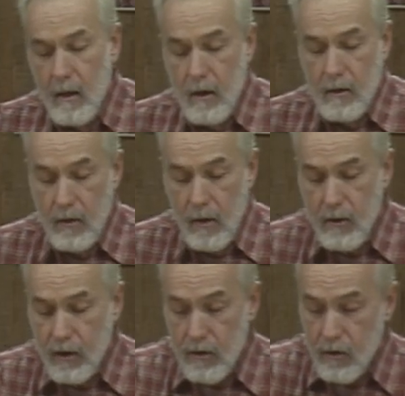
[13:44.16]
So
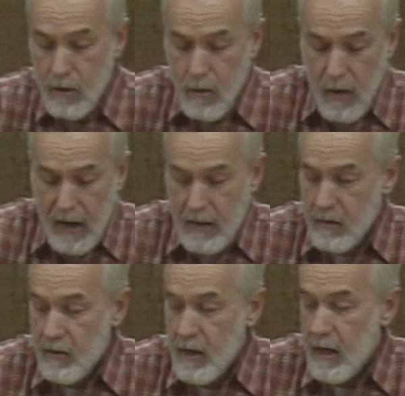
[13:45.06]
those are 2 ways
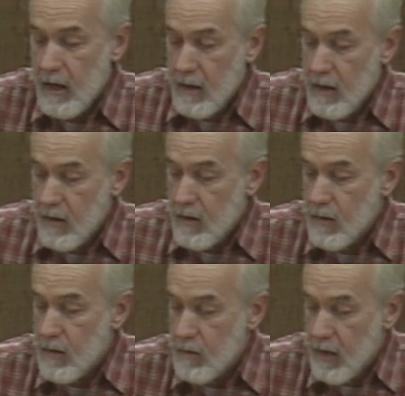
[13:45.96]
of cutting
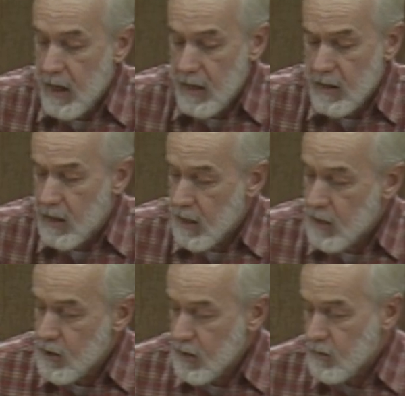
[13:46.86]
the rings.
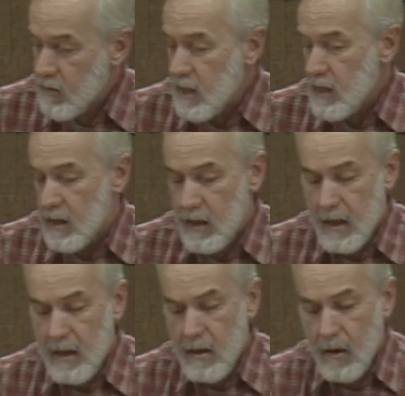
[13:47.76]
And just
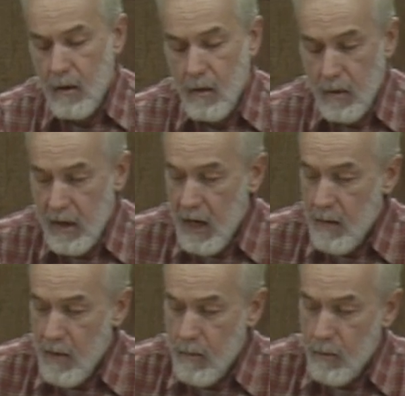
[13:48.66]
recently, we
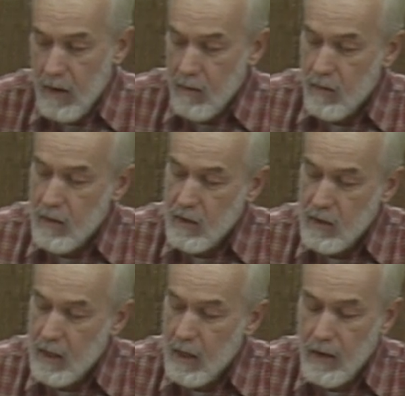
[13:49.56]
came up with
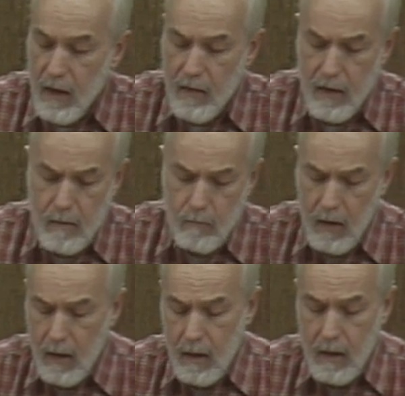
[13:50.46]
still another,
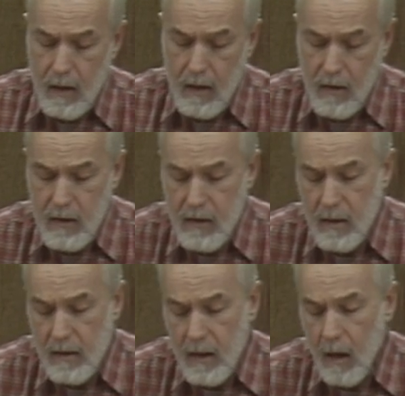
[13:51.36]
and this is
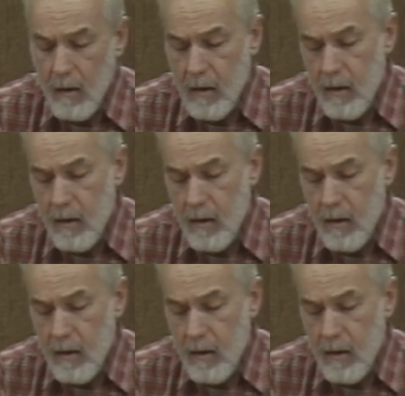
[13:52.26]
a little